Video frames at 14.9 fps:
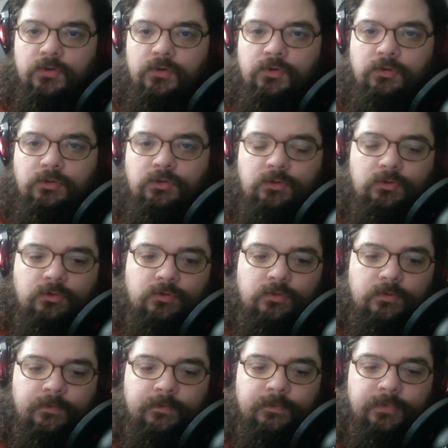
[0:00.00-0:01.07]

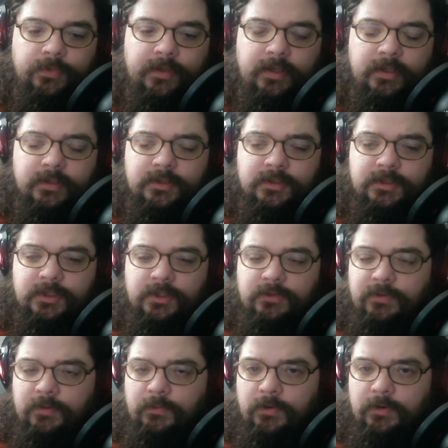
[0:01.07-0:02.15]
Udun is a
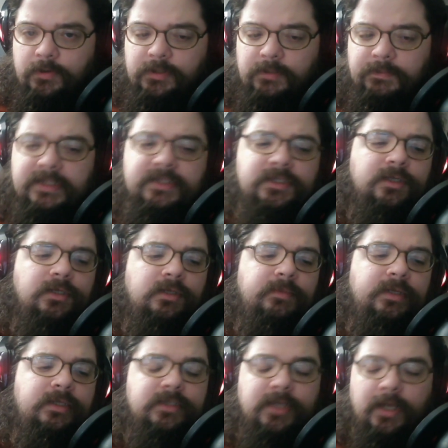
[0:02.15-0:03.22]
Sindarin word that basically
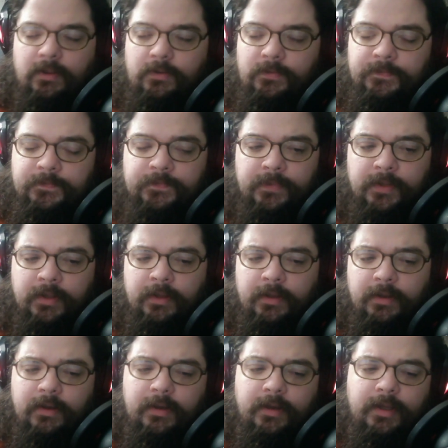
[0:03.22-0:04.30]
means hell,
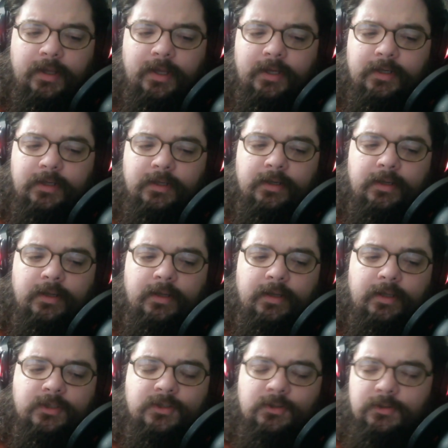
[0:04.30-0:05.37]
and
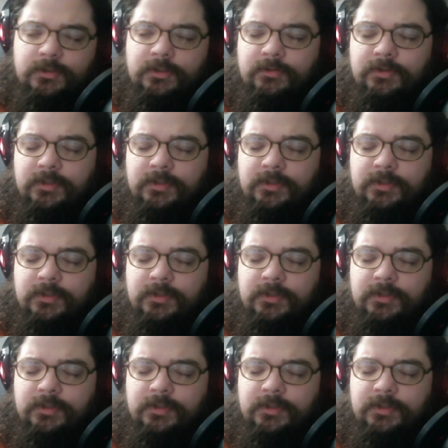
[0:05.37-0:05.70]
it's also the